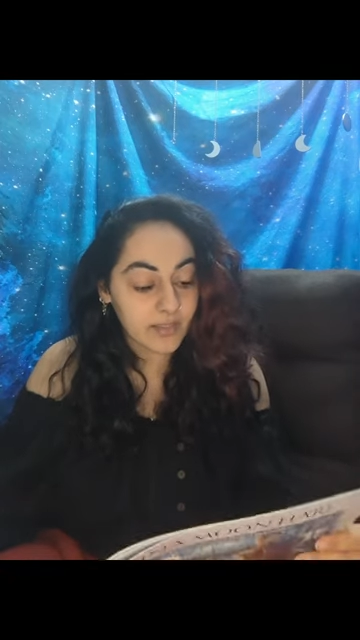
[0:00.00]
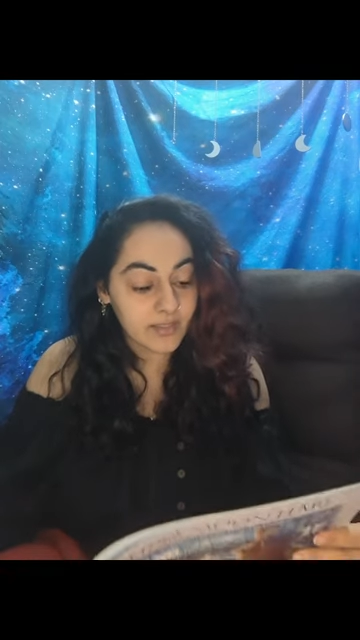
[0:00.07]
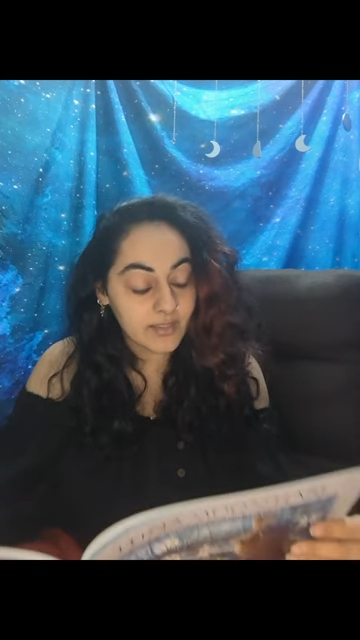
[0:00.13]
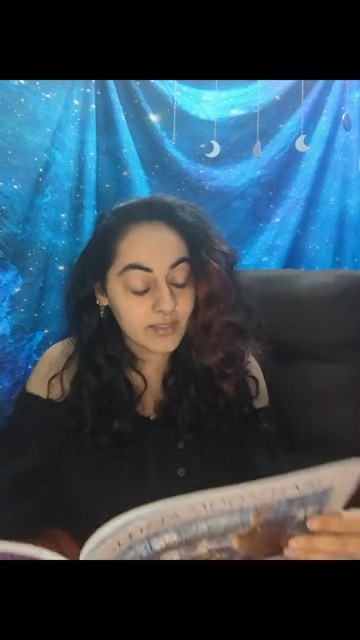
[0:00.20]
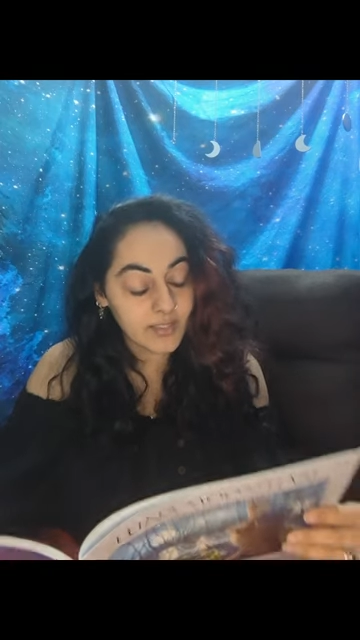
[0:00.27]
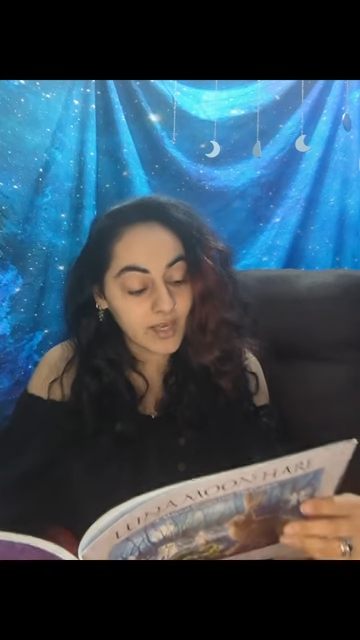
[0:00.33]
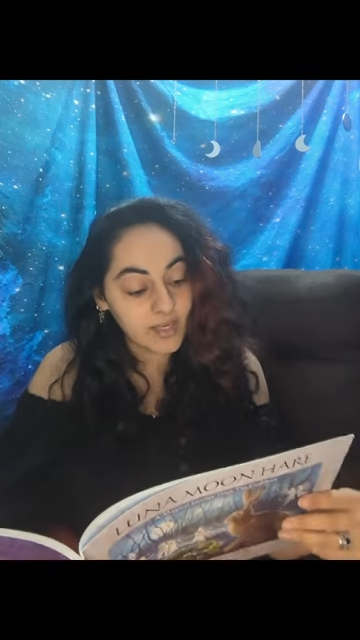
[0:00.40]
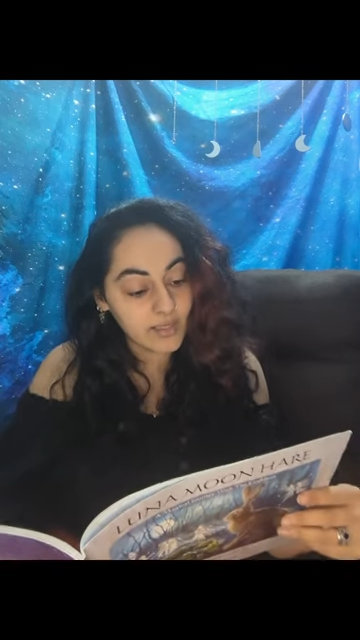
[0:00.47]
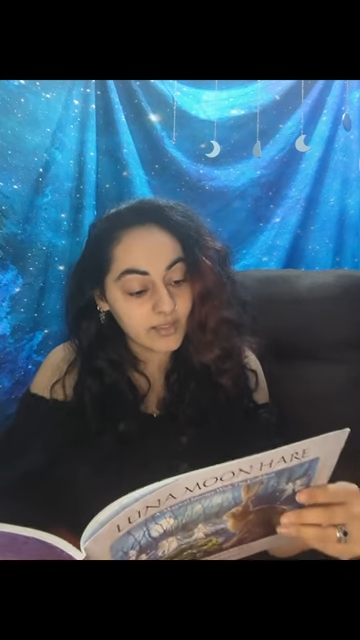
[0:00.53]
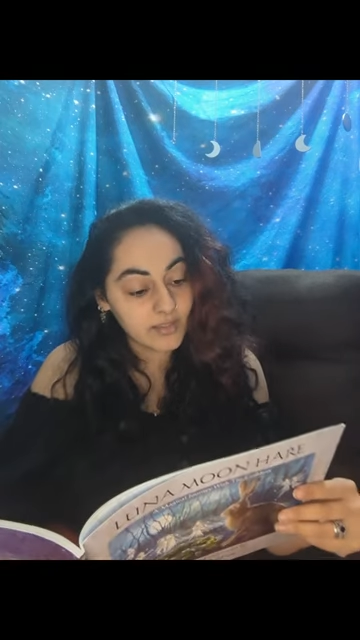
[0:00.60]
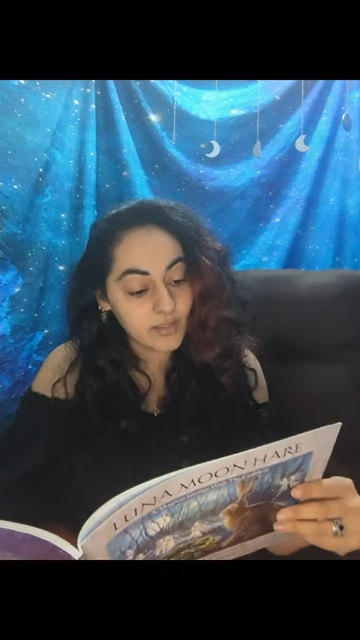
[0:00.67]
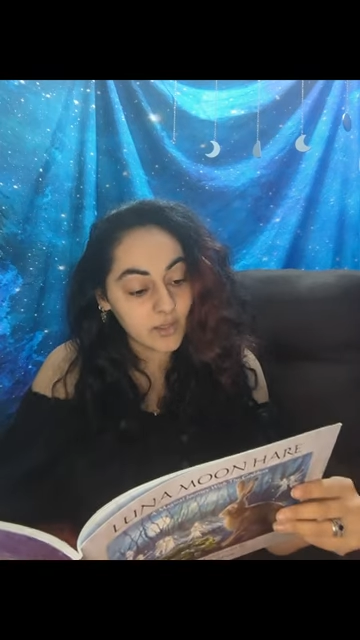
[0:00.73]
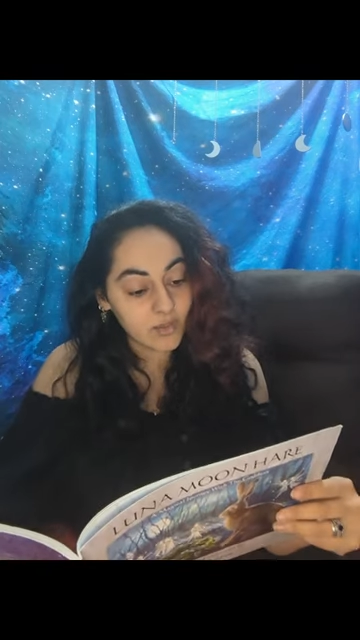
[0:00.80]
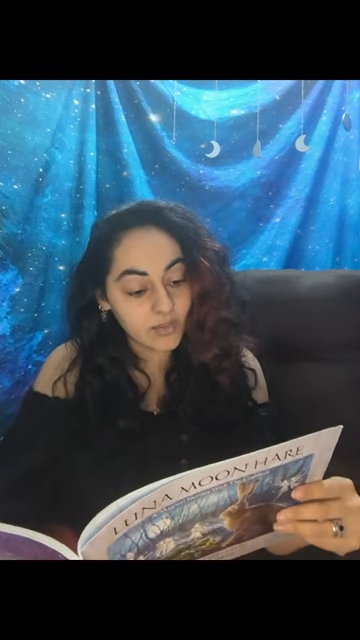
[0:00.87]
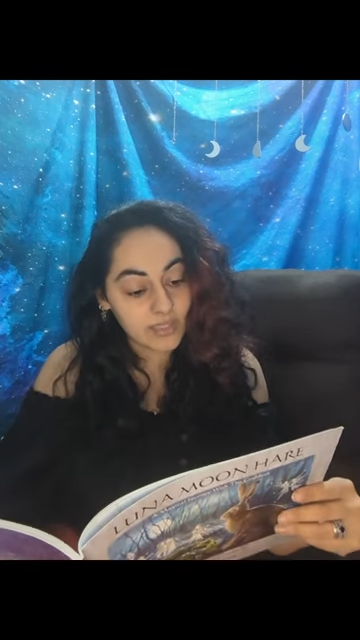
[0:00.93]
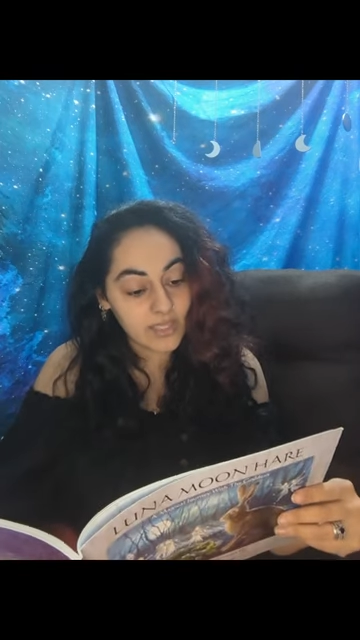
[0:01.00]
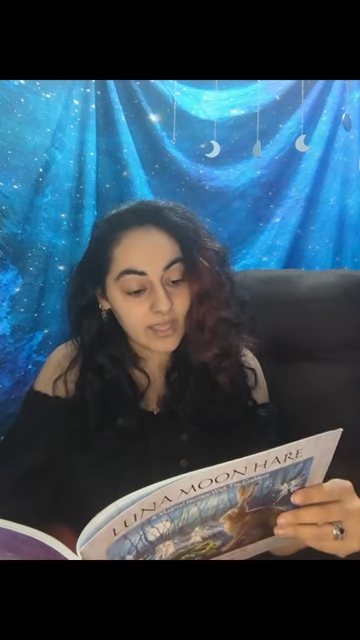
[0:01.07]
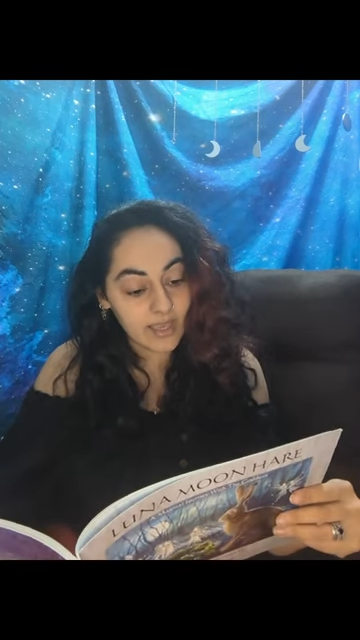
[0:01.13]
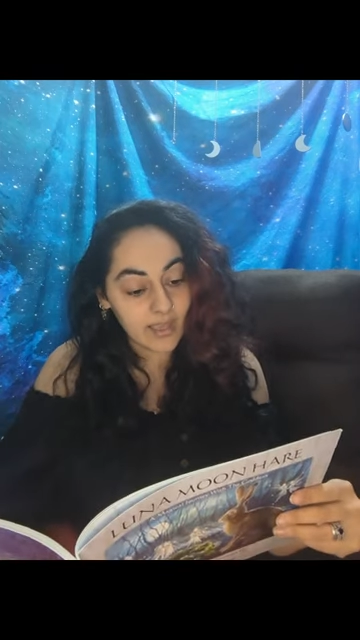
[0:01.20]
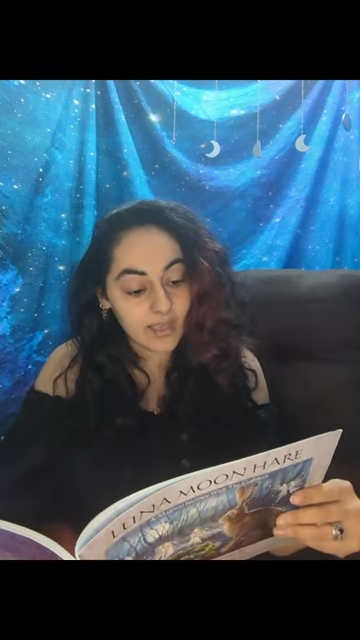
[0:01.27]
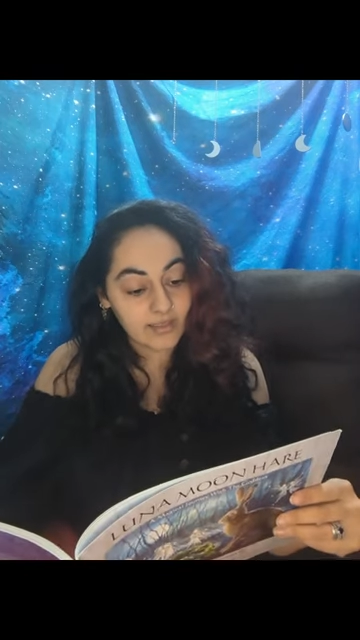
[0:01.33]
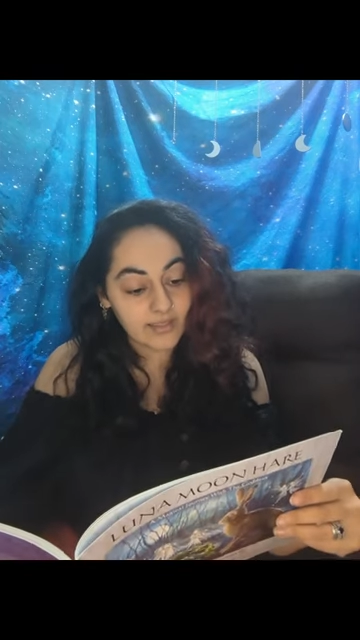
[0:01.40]
Silence holds the
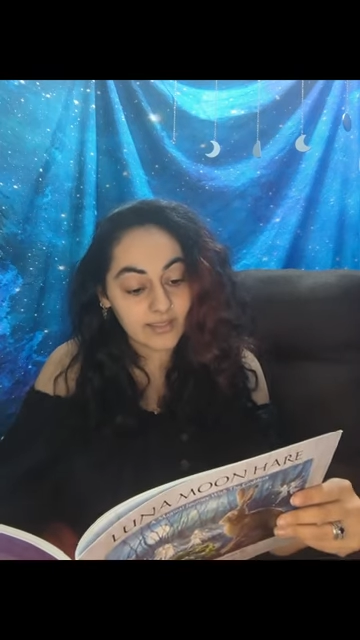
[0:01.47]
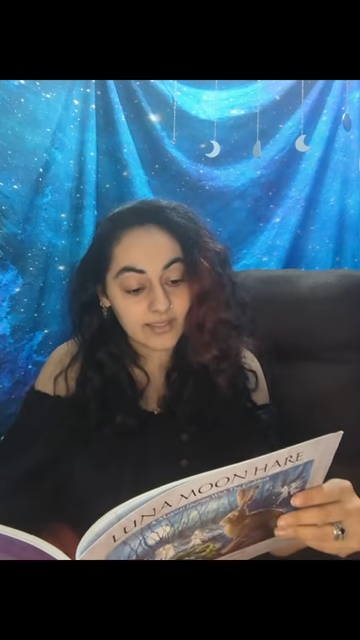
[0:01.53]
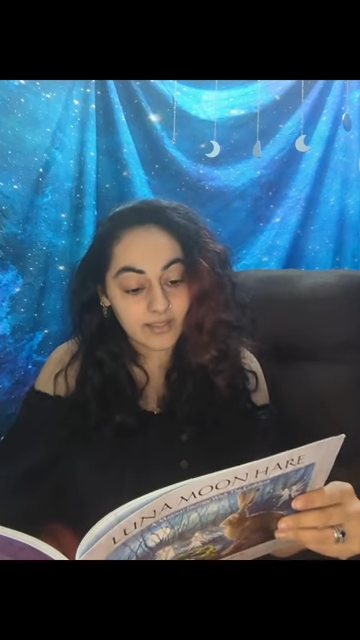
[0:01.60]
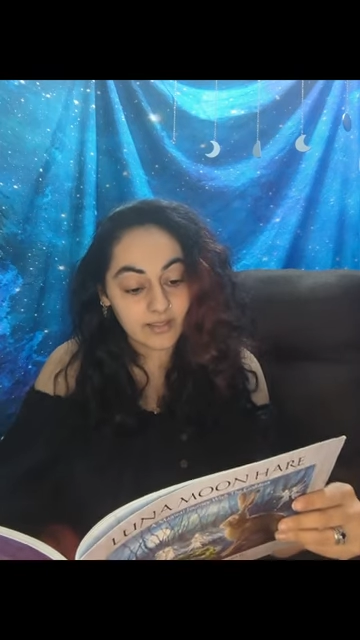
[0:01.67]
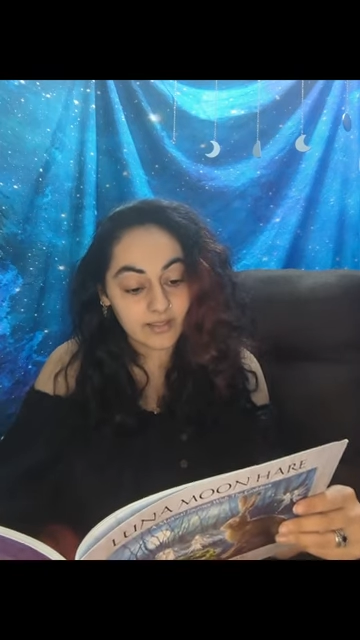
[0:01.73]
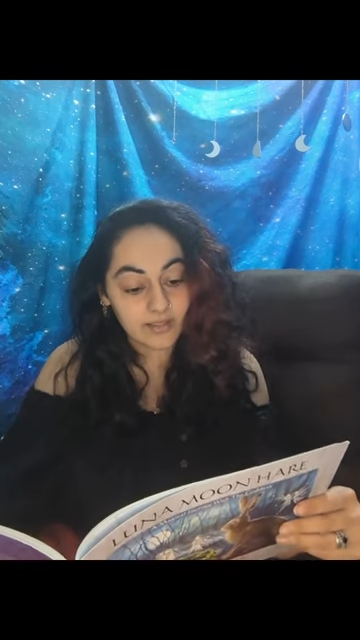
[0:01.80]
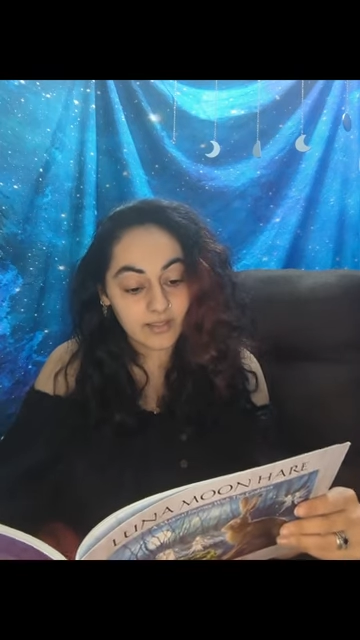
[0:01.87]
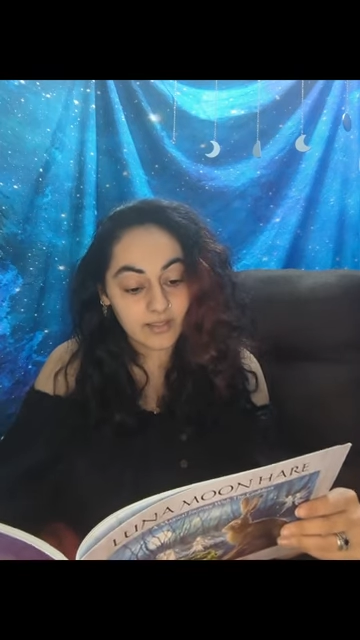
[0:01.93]
air still.